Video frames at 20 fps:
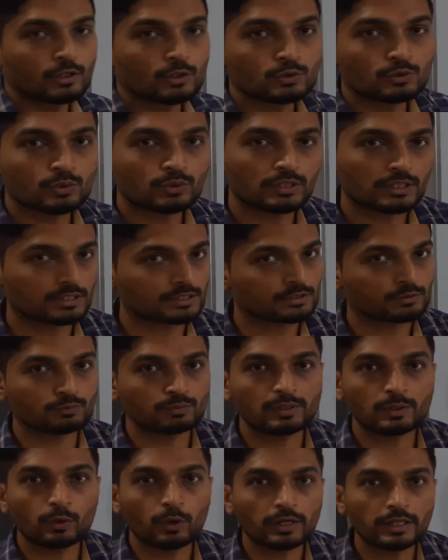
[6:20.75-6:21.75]
So yes,
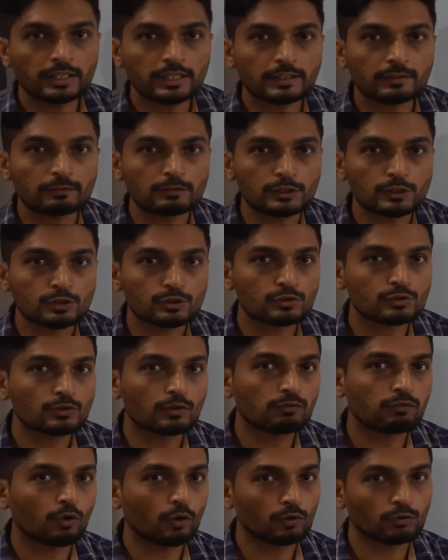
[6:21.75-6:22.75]
we got the equations
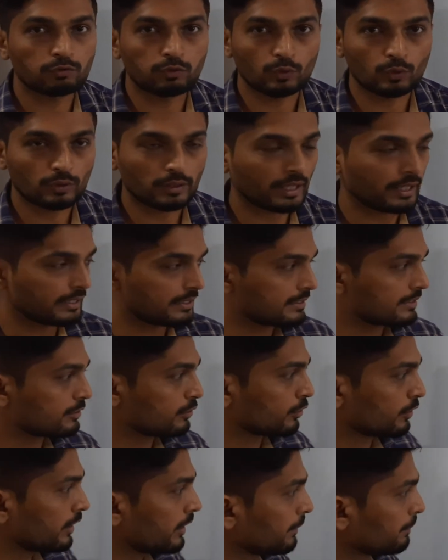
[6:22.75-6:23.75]
of all four lines,
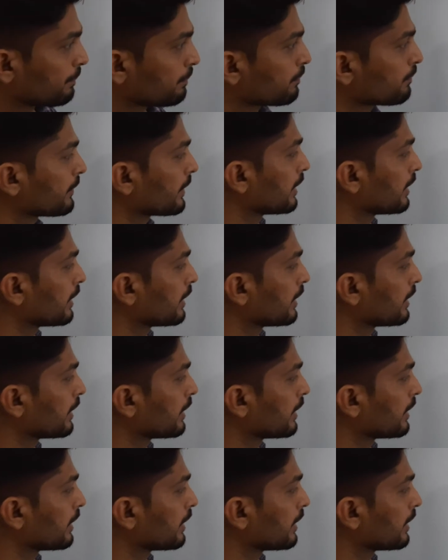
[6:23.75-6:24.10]
okay?